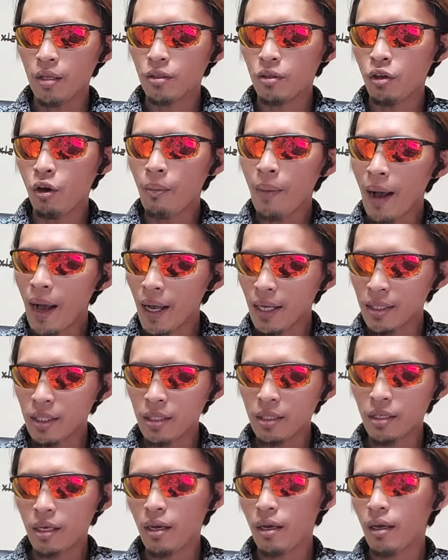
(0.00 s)

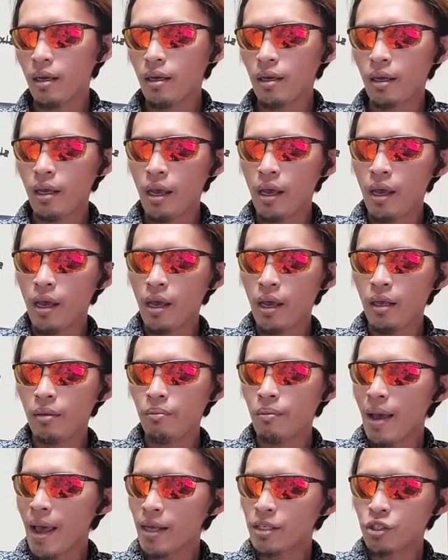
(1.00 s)
Tomas
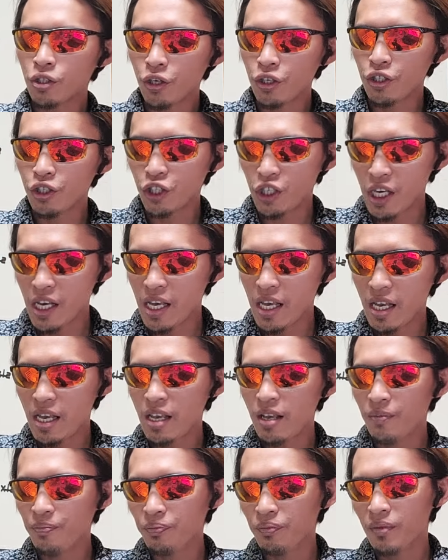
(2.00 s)
and Master G
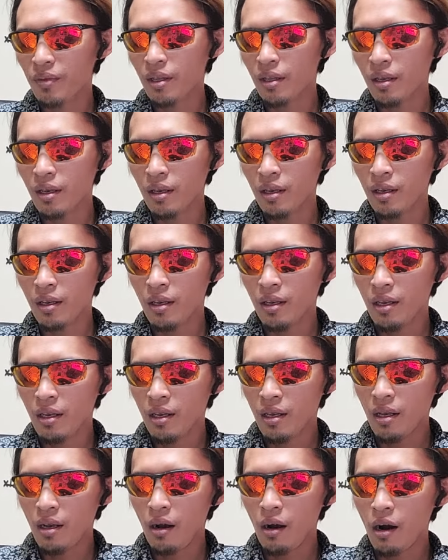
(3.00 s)

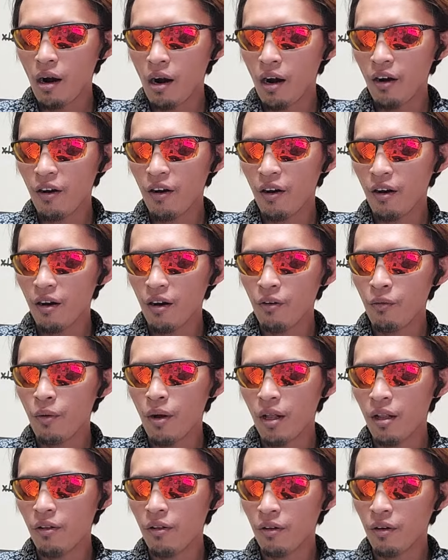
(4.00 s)
are
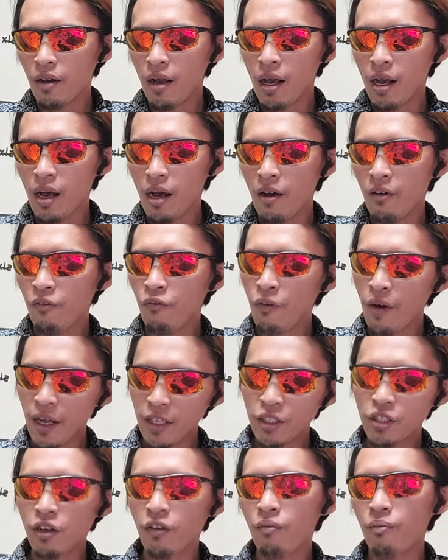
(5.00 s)

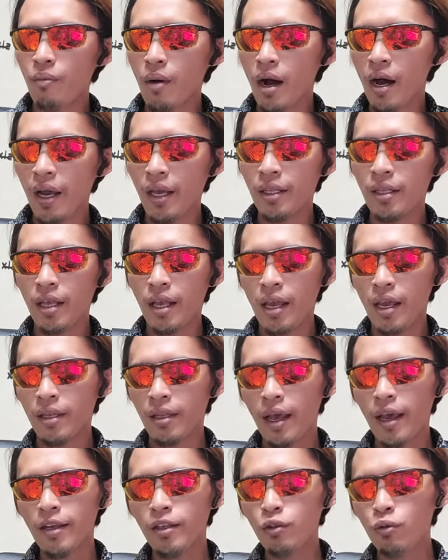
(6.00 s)
friends of mine, and
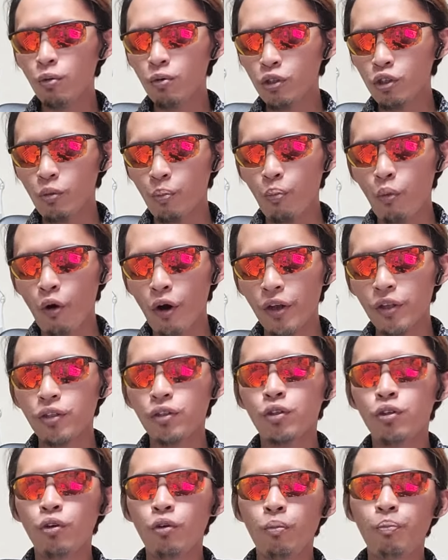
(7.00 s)
I do support
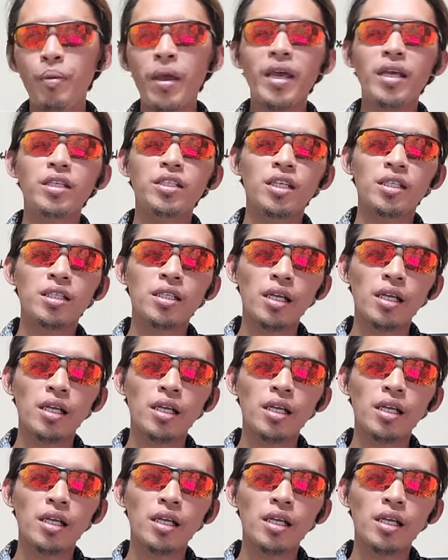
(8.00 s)
2 pages.